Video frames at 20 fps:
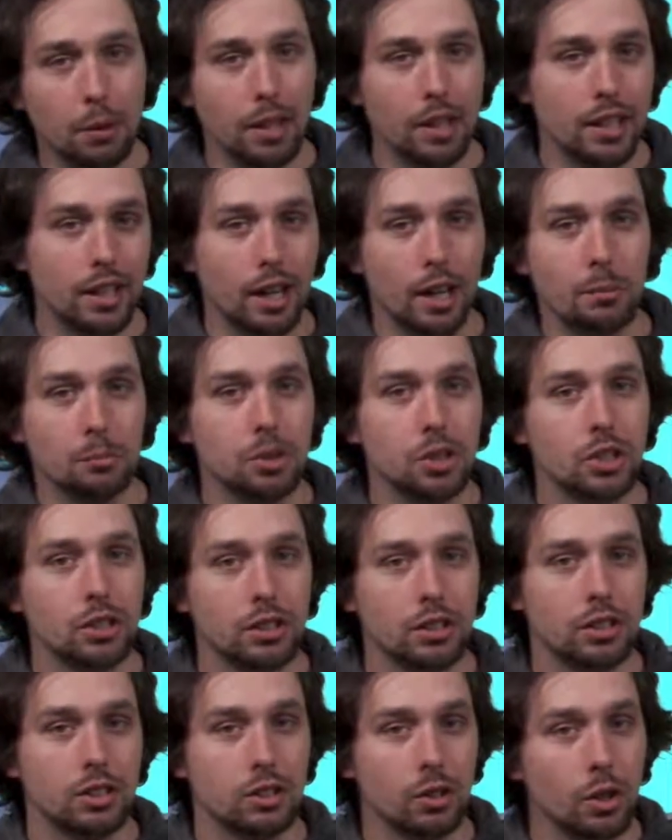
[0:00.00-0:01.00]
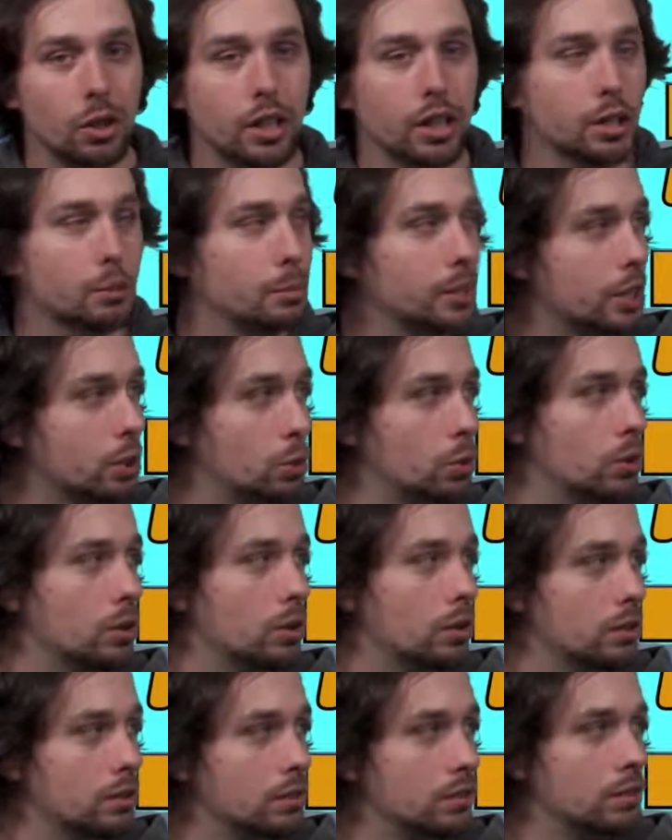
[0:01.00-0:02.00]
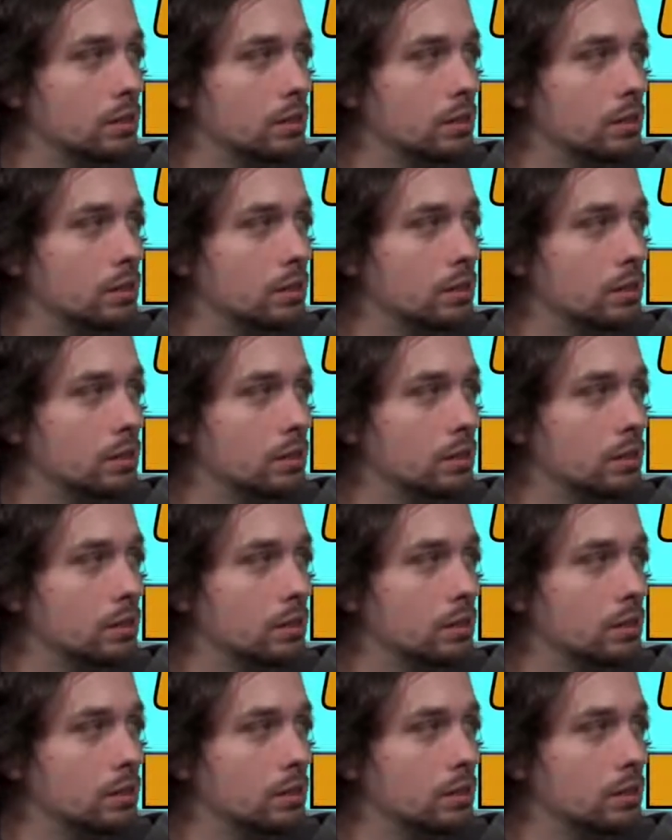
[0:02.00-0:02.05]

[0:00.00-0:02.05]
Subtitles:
But I'm sure the story will be cool,